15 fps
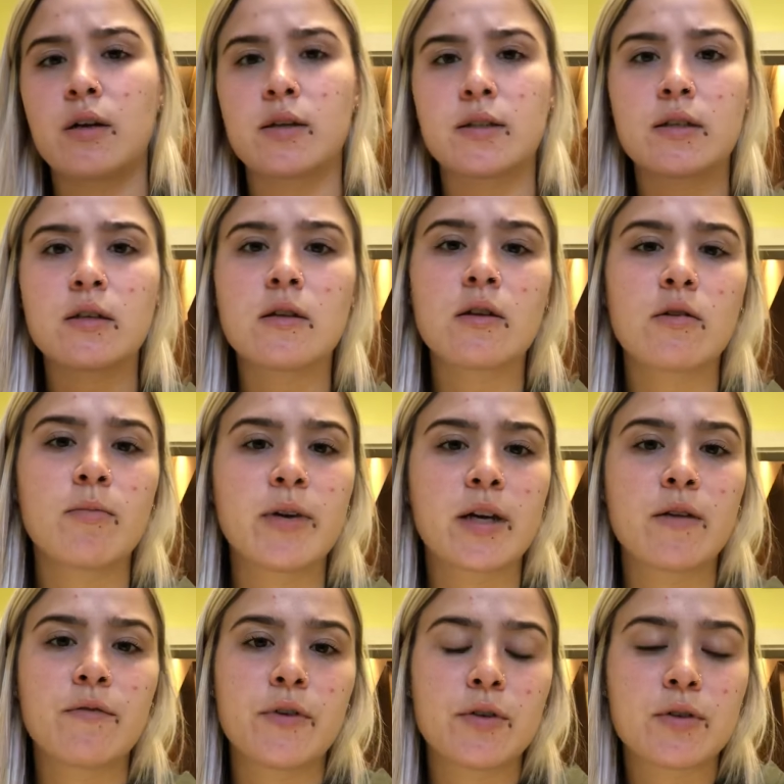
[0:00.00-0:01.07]
Still a little bit
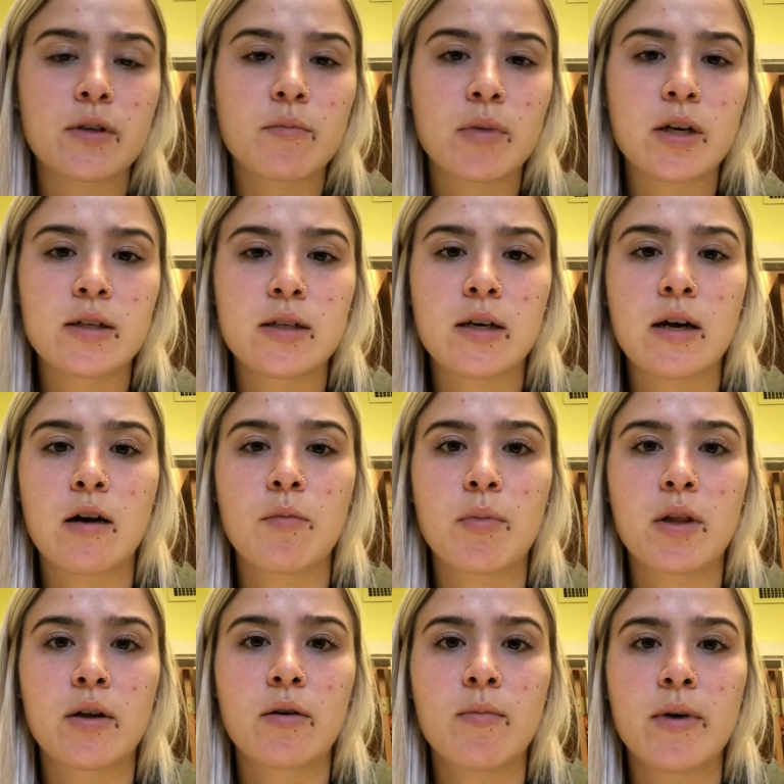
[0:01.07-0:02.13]
confusing, but it did help
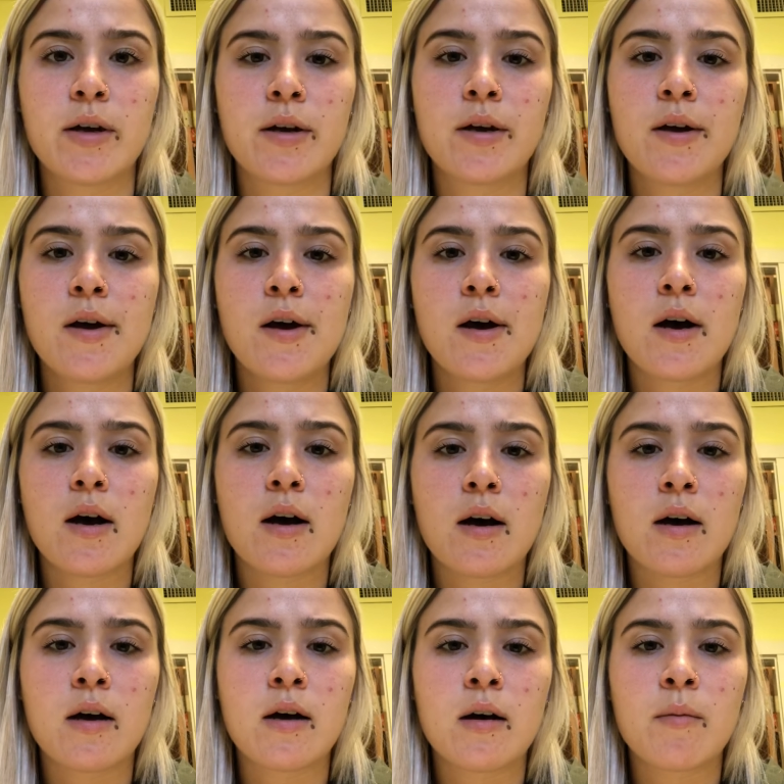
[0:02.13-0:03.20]
a little bit.
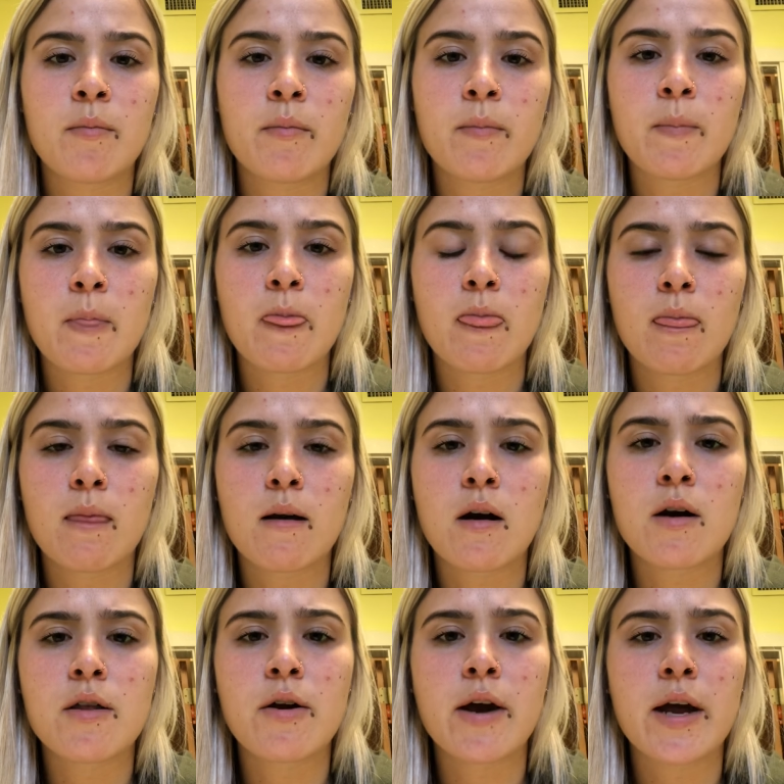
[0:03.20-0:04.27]

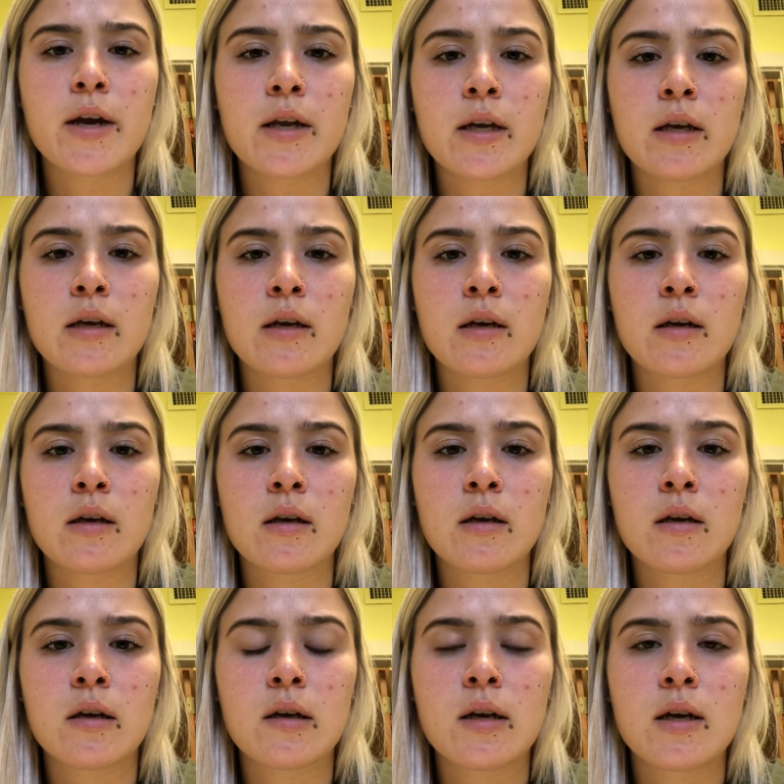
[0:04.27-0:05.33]
Are there any
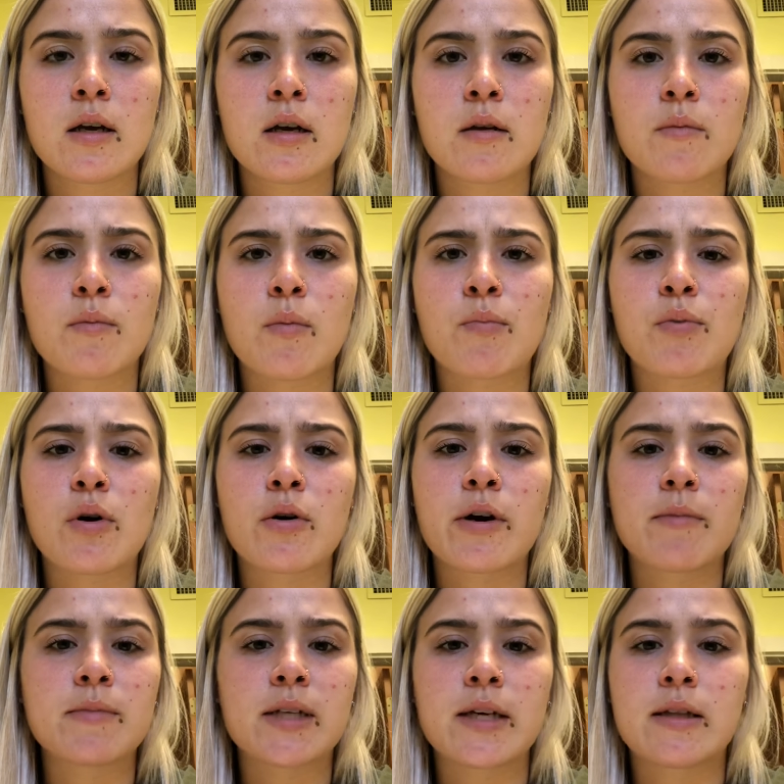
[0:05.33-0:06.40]

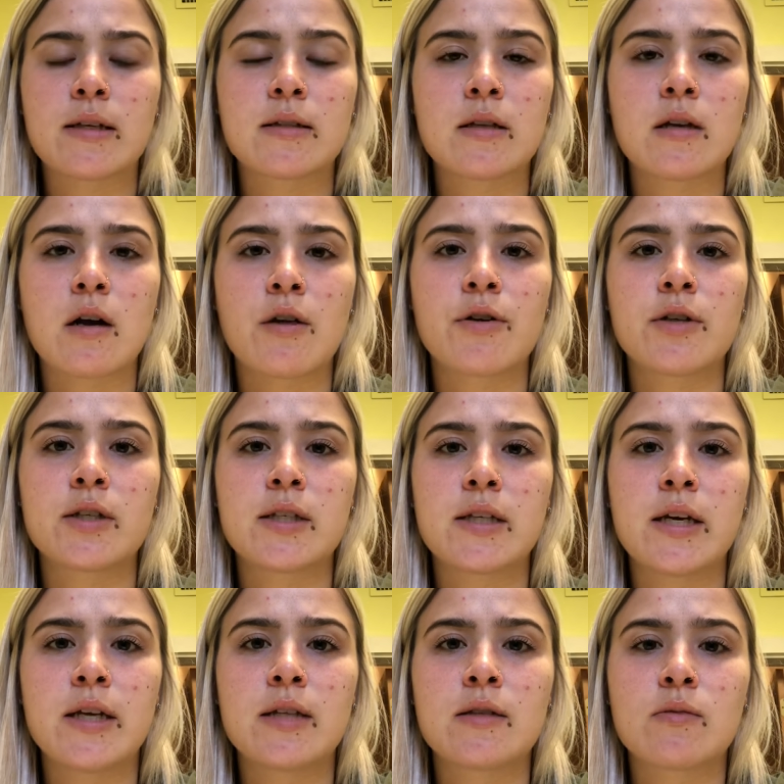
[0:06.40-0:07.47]
programs like this in other
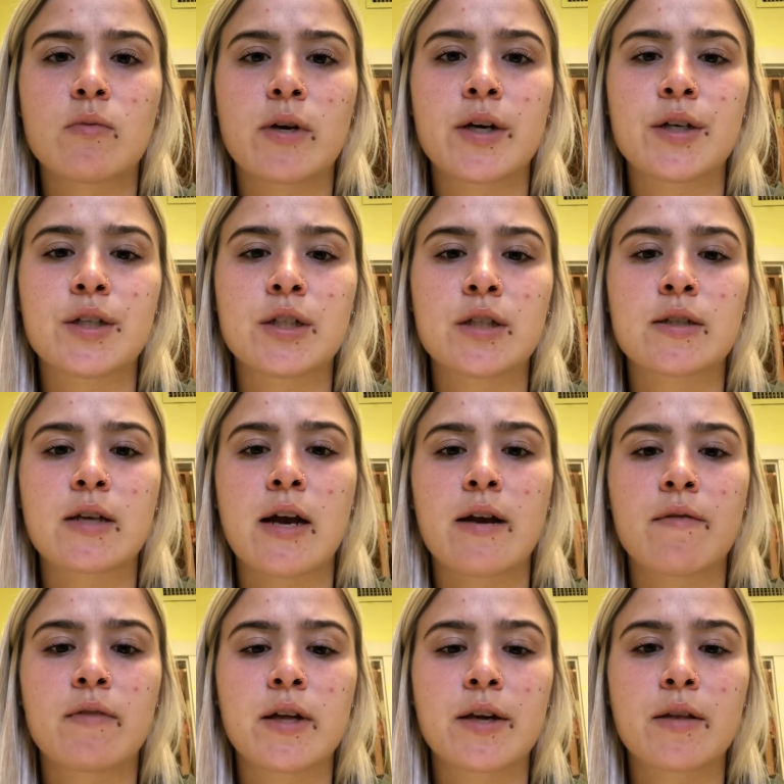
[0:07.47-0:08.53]
states where it's just kind
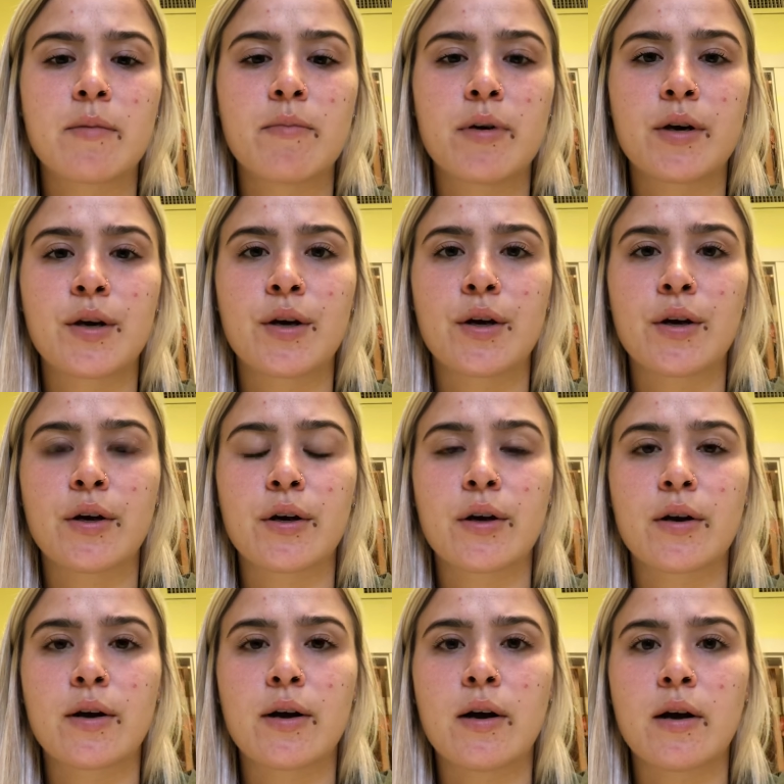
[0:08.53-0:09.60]
of like the
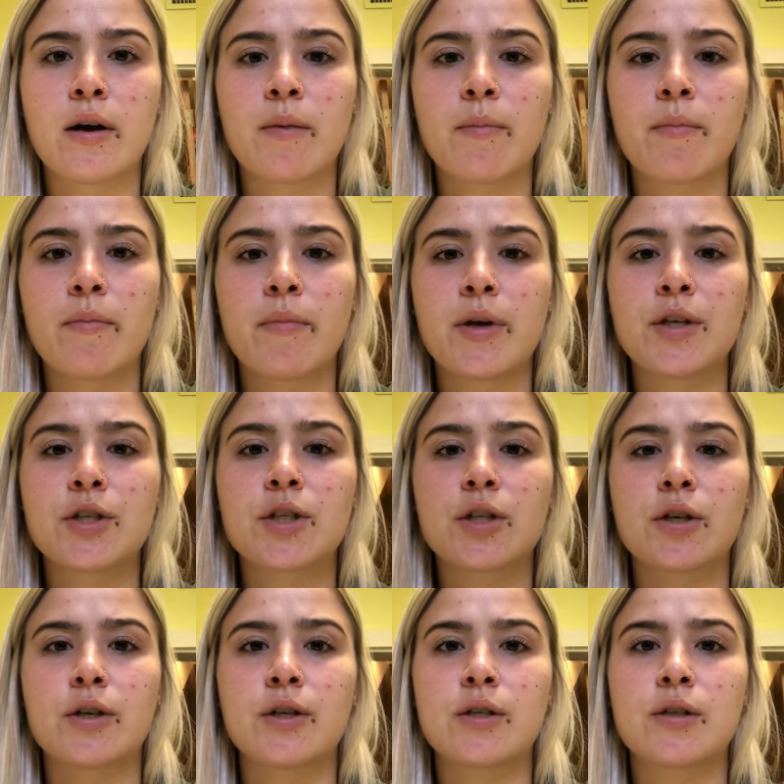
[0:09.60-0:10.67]
bigger
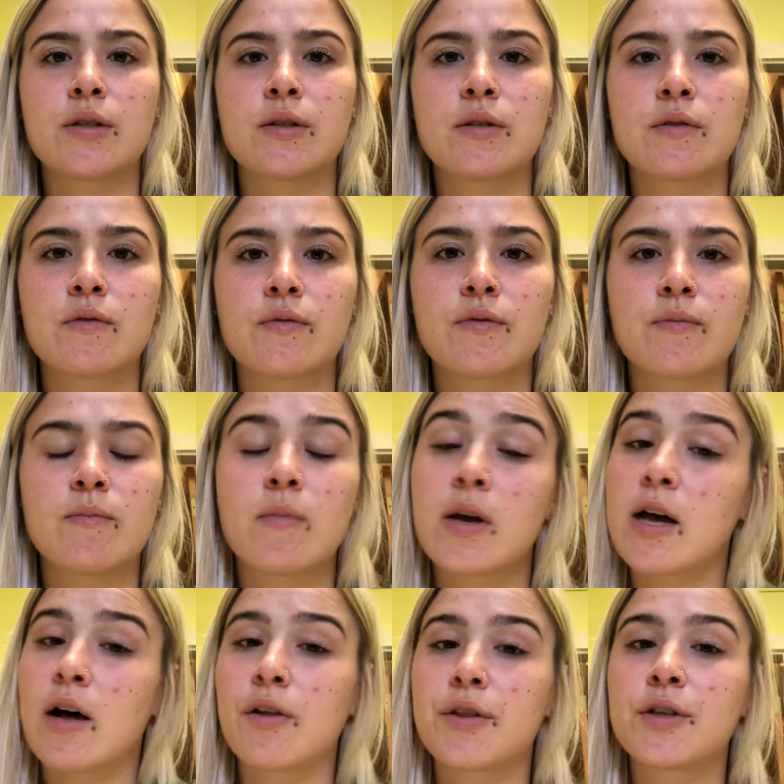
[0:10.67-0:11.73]
insurance,
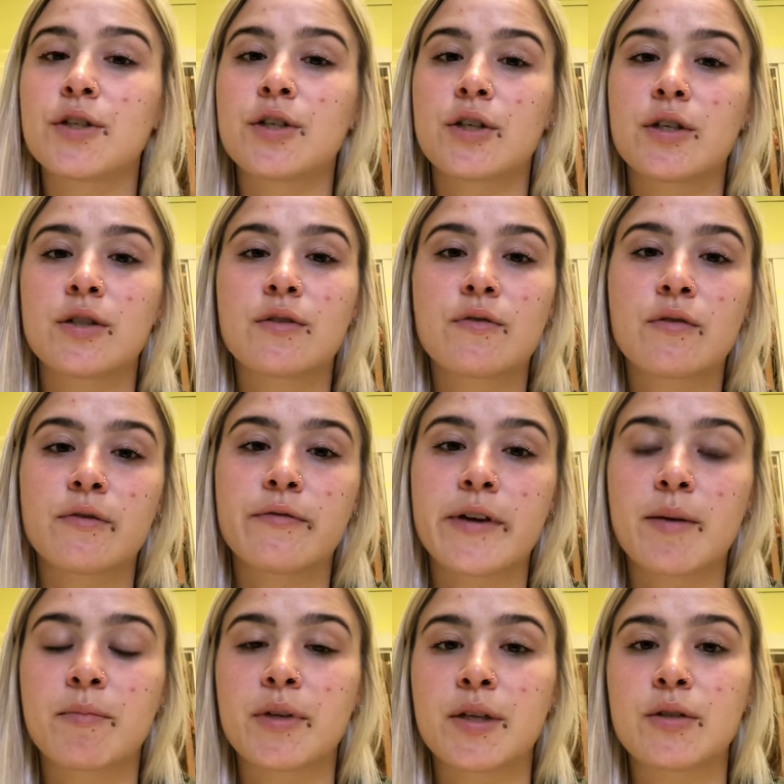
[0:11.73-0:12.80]
health insurance for
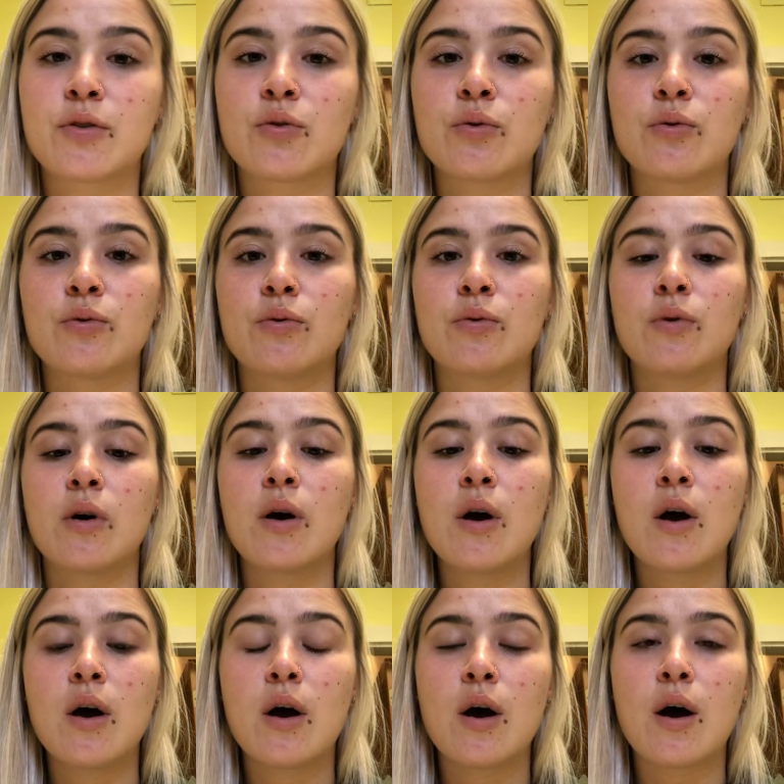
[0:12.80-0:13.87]
families who
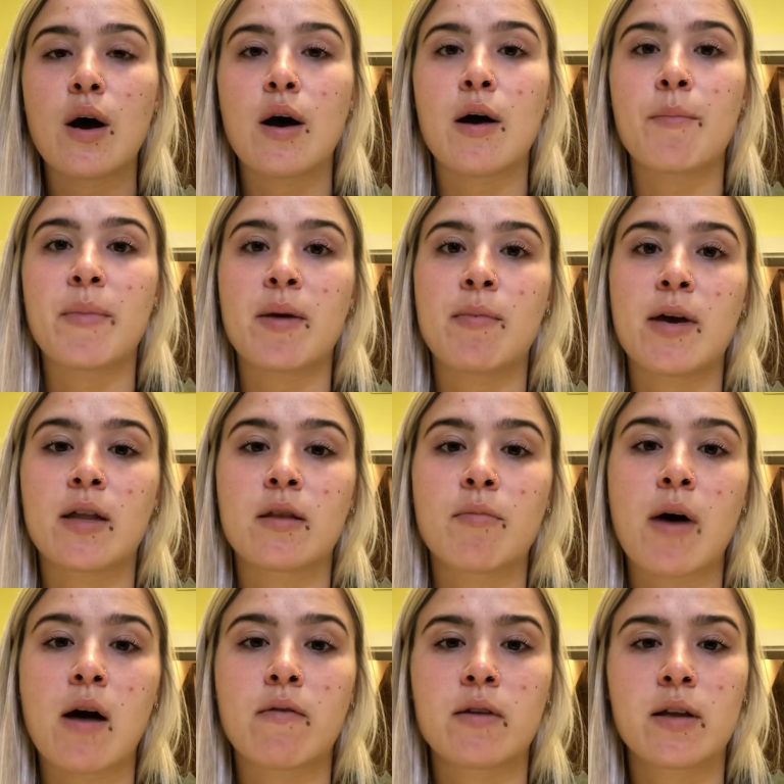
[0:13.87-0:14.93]
may be at the
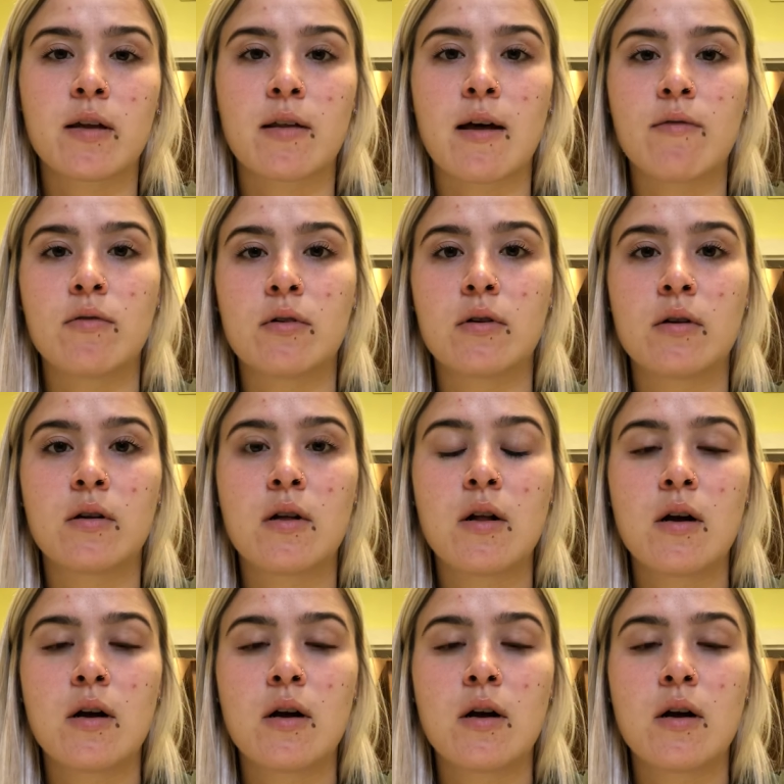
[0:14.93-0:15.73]
poverty level,